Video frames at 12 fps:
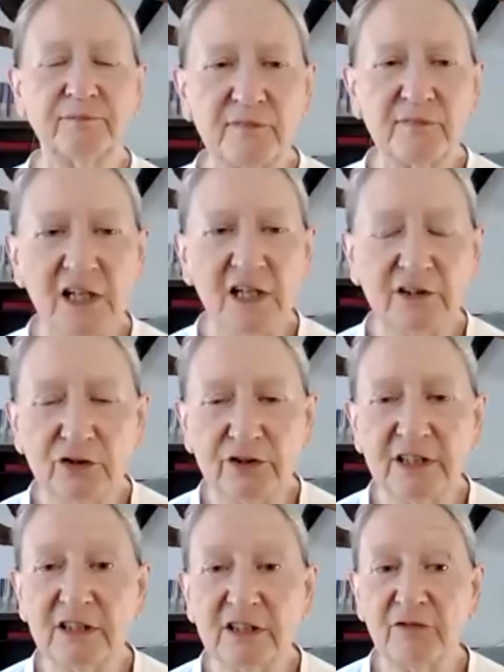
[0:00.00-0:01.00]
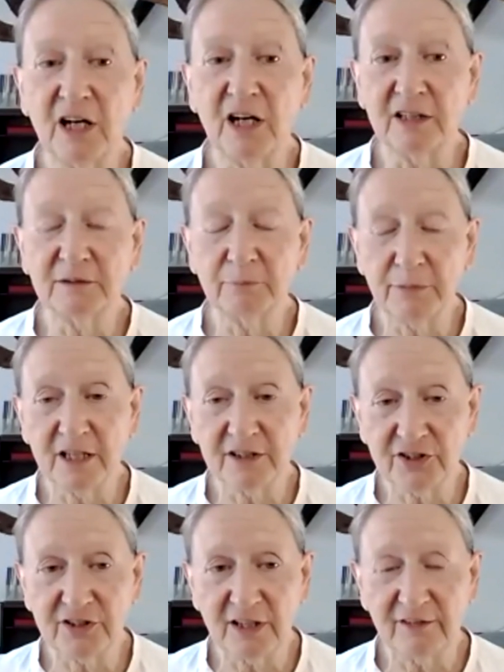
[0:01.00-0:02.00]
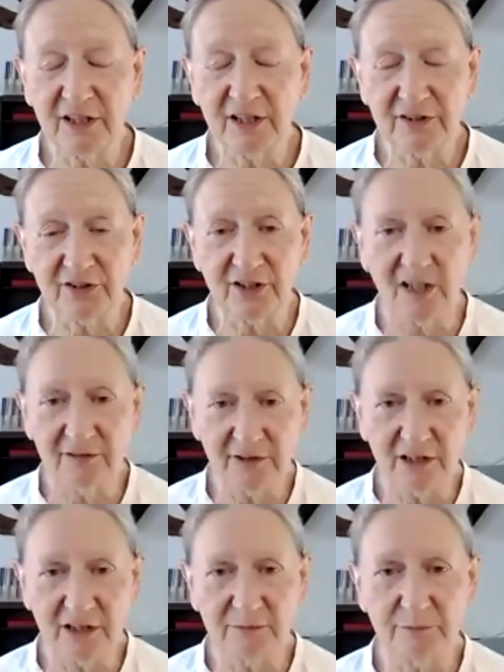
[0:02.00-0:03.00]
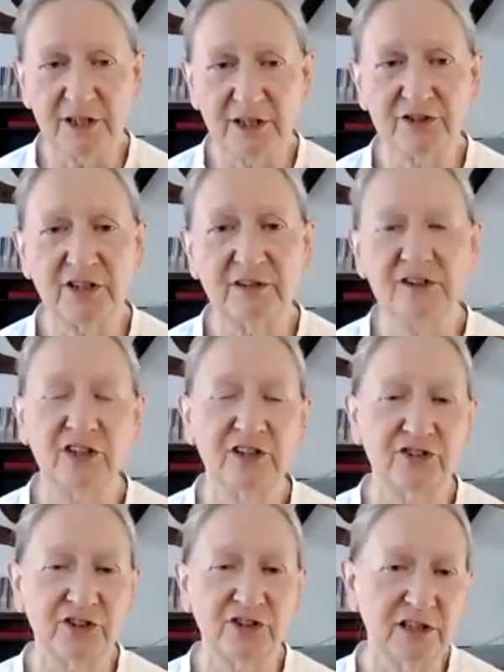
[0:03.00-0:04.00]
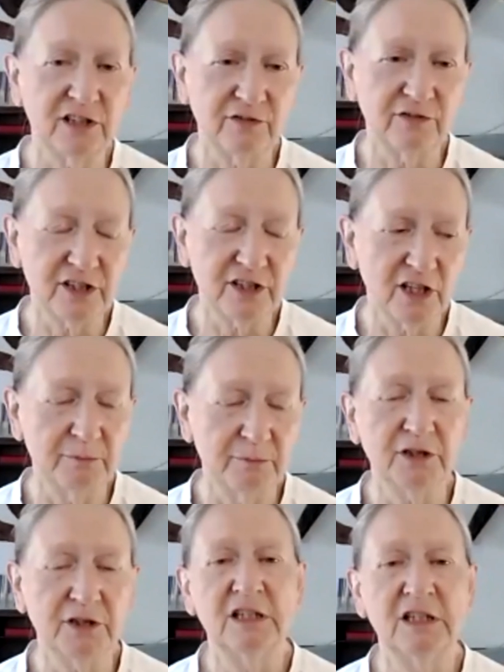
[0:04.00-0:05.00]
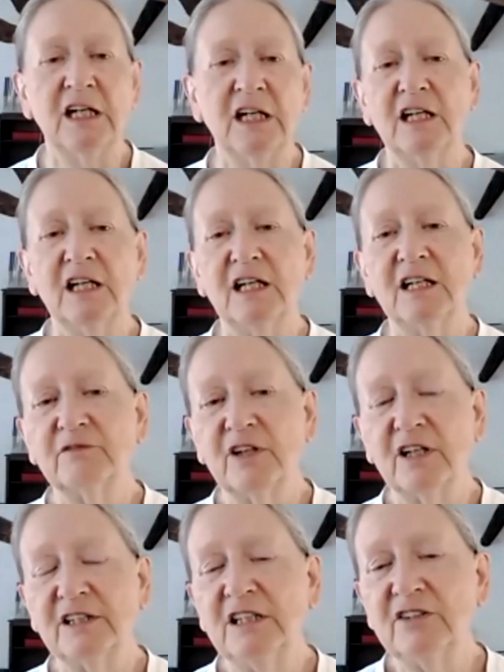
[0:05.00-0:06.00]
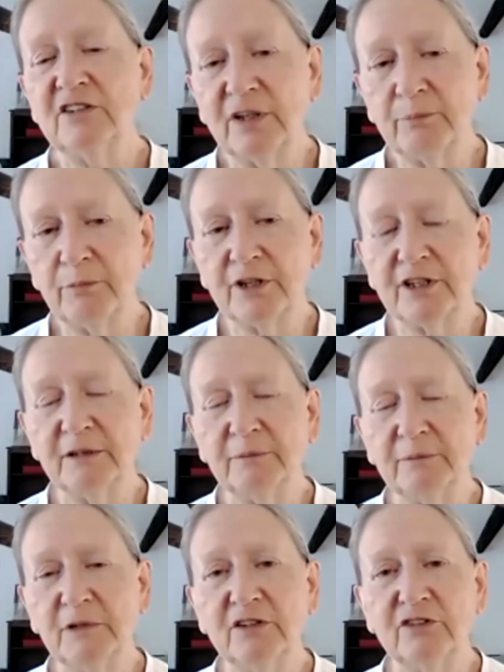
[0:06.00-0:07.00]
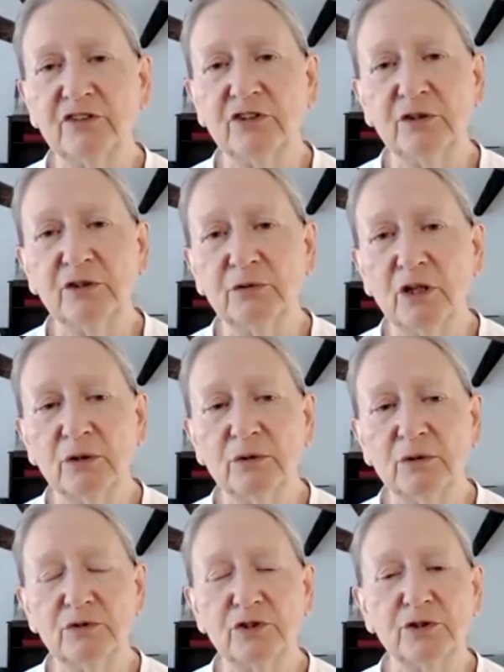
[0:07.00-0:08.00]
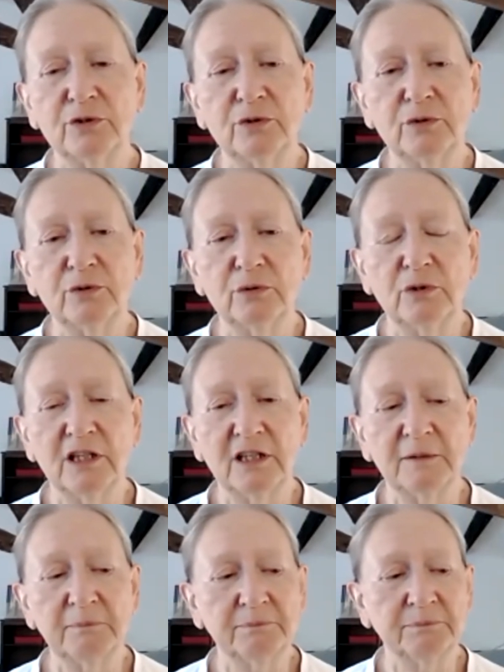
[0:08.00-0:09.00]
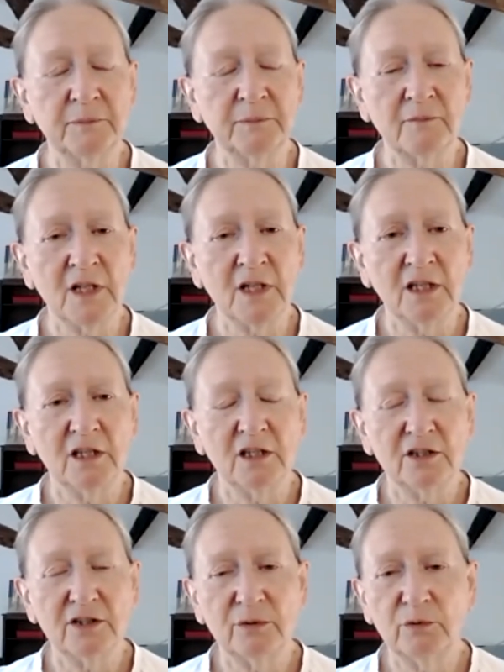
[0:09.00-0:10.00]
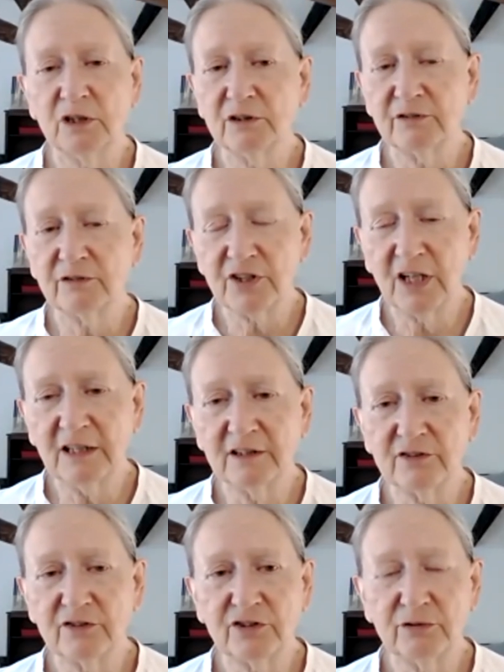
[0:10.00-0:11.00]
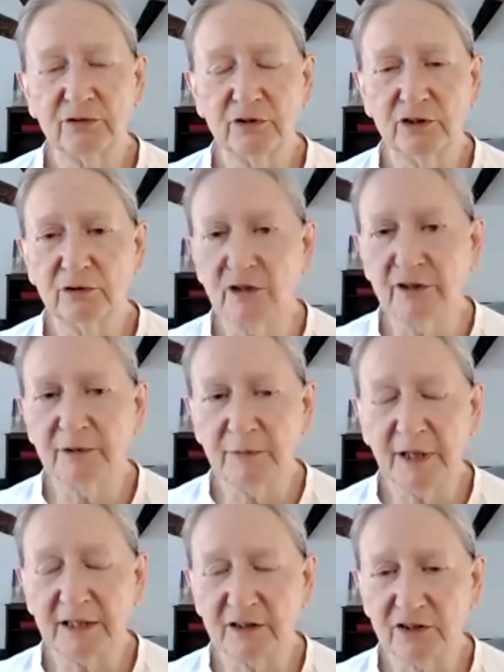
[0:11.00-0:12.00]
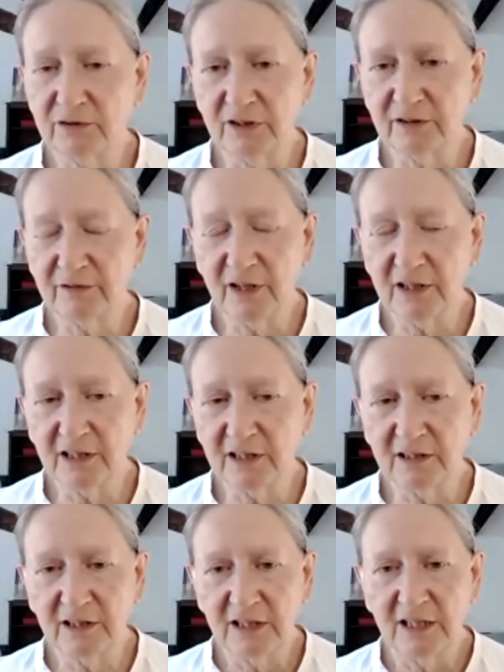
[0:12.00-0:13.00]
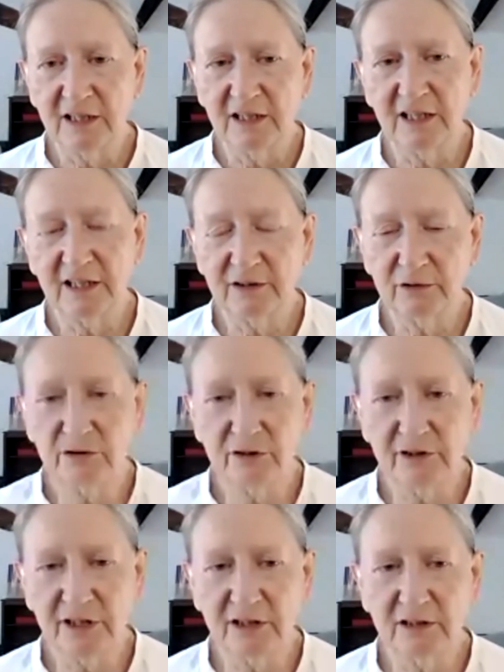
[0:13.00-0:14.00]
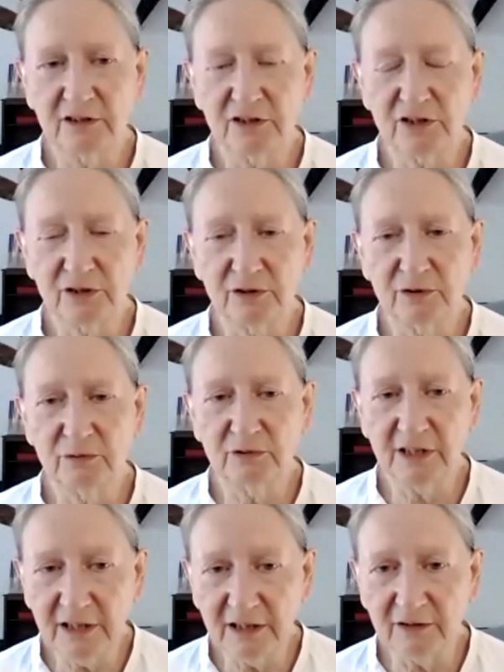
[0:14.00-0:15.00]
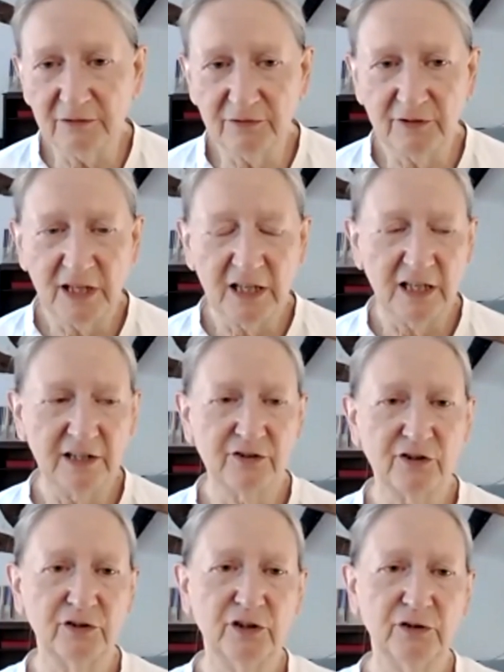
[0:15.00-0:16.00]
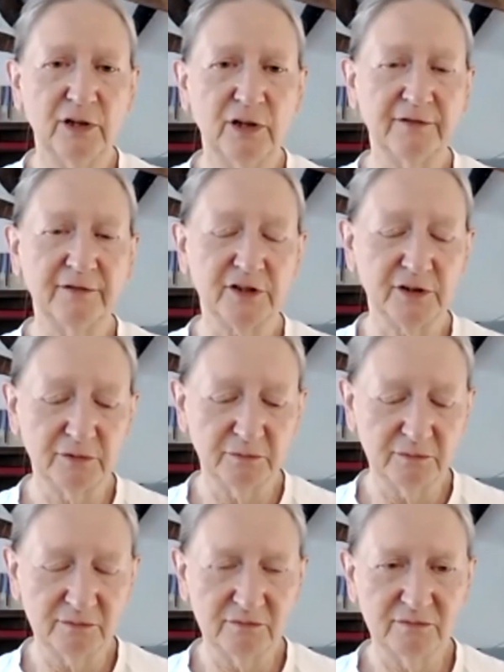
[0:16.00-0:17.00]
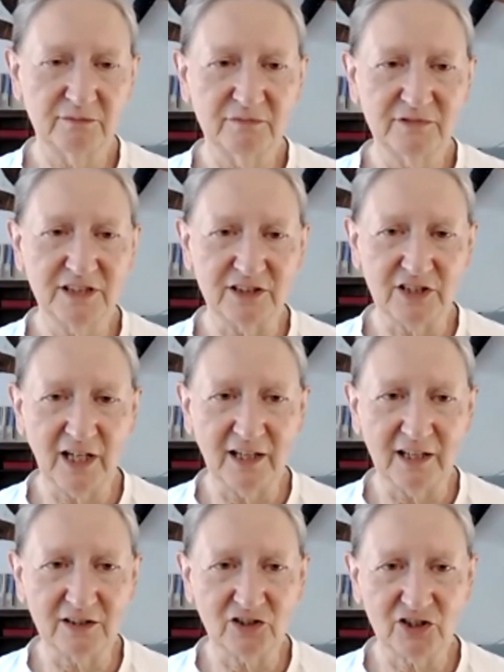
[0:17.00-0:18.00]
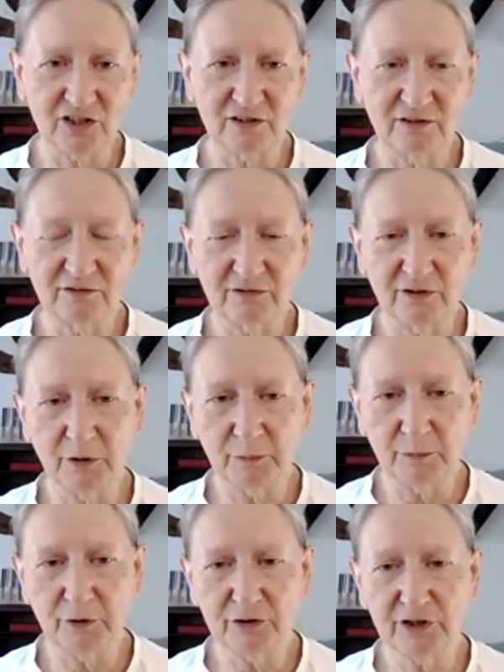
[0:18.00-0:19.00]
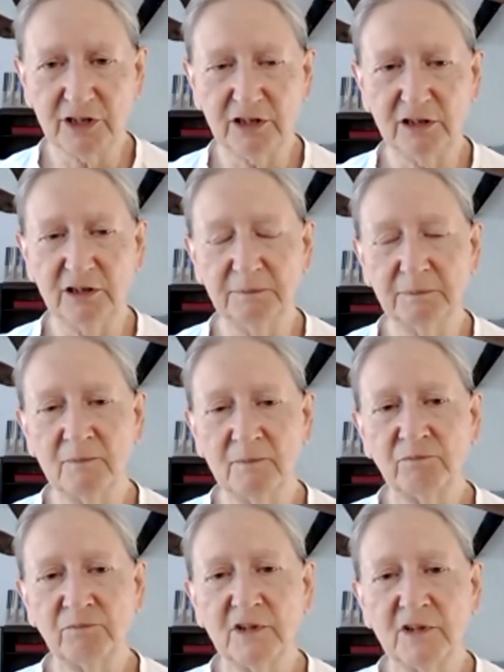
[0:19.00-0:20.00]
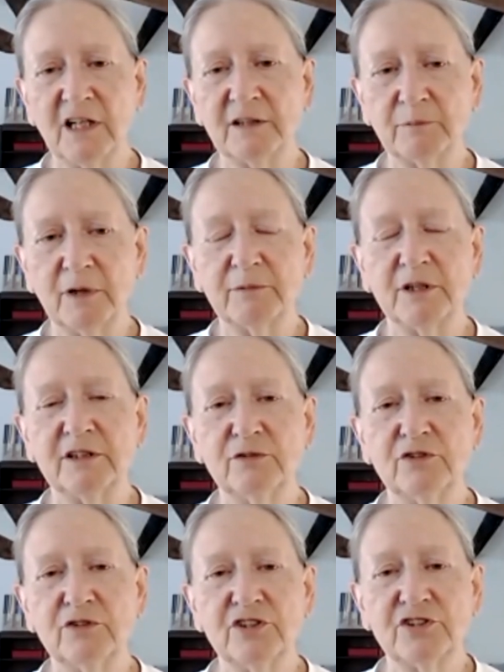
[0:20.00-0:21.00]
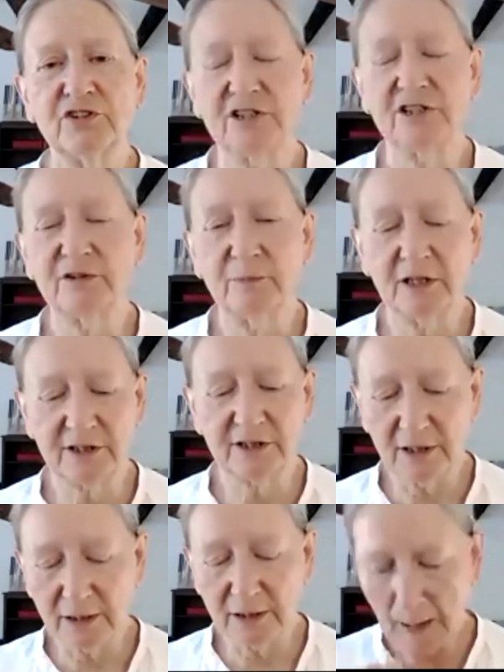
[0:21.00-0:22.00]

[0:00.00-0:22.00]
and you're in the Vanprastavasta stage of retirement. And Vani se pare means you go to the world of silence. You're going back to nirvana, and you're going to leave. And so you have to detach from your body. Like Baba uses this mantra,